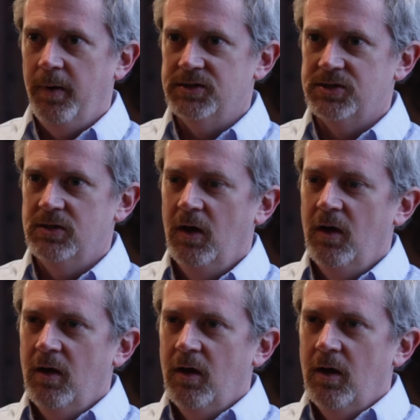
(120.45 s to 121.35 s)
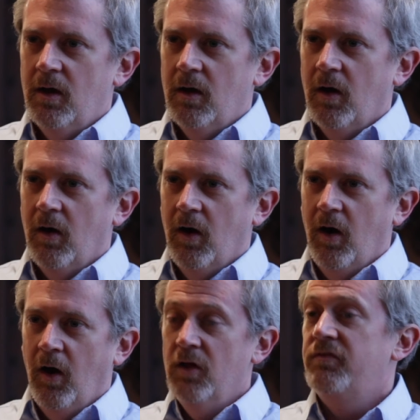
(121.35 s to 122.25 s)
but
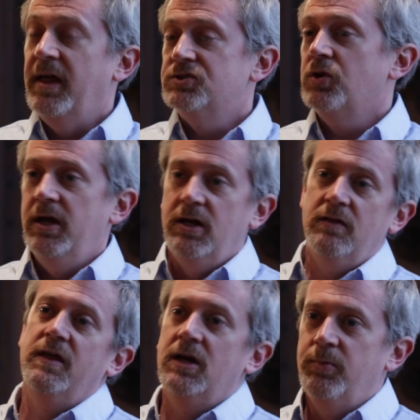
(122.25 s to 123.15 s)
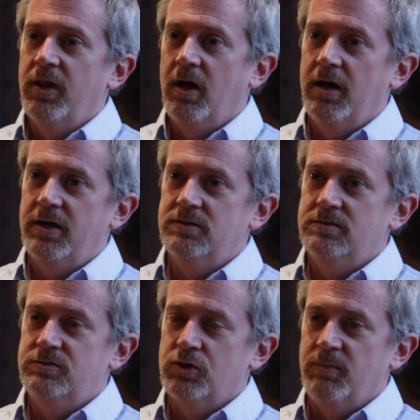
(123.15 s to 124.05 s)
all of that training then
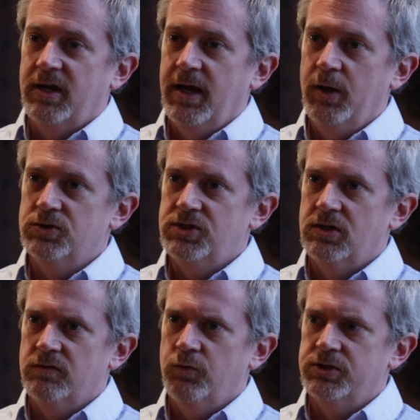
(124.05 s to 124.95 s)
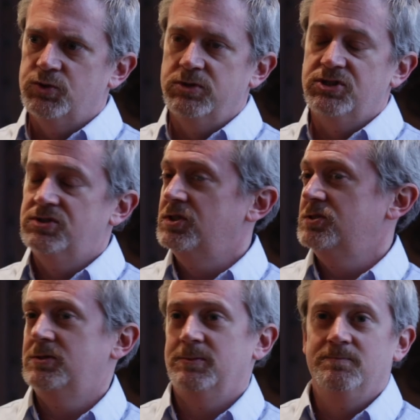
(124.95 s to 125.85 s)
applied to my countertenor voice, which
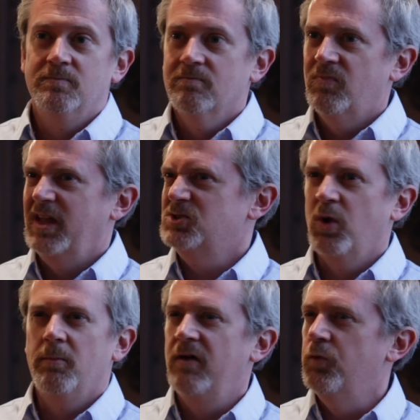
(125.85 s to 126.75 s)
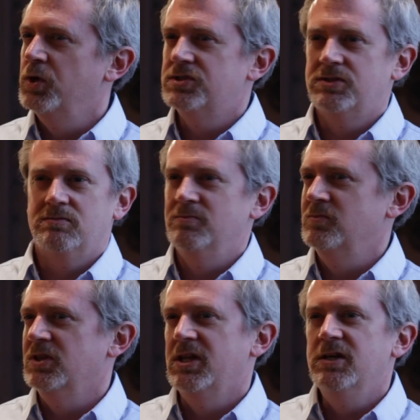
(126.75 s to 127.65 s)
just, that's where my voice
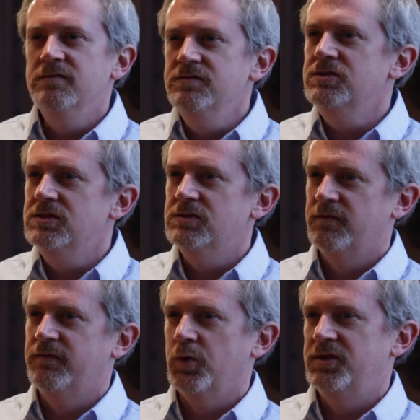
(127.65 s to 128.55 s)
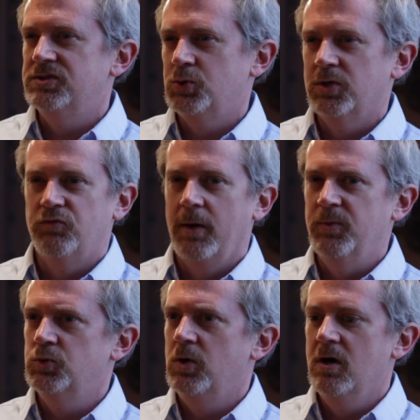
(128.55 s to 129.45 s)
lives for this sort of
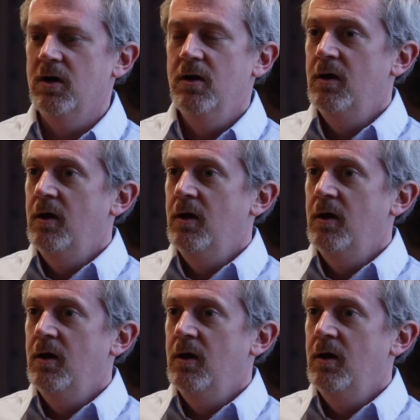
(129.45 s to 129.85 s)
repertoire.